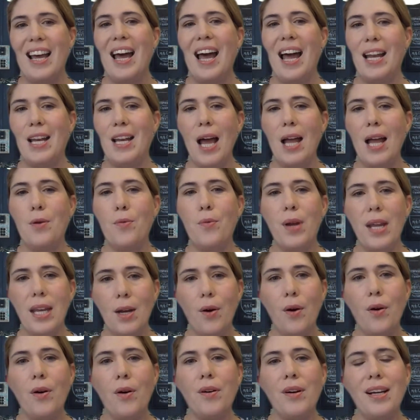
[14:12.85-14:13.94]
and we
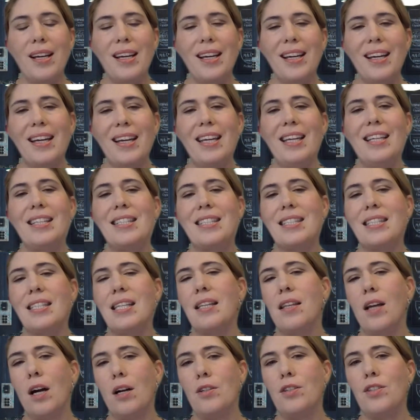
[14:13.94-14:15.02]
know it's
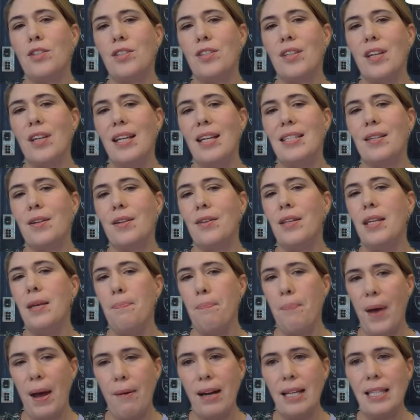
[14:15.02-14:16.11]
an
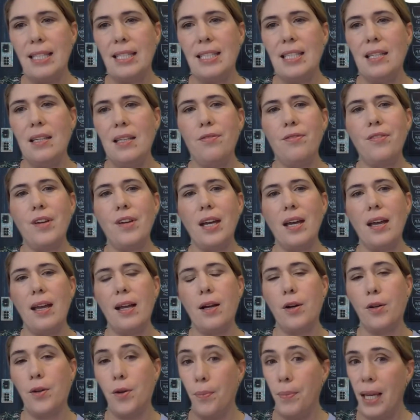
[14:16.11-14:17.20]
imperative
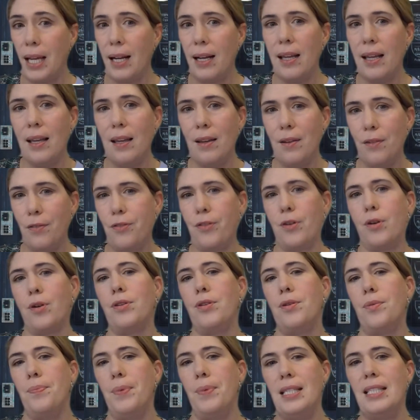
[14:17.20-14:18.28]
economically for
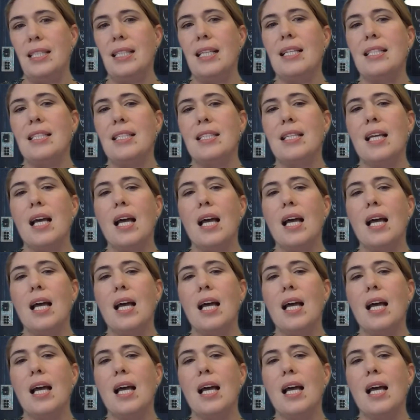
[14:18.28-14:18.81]
the business,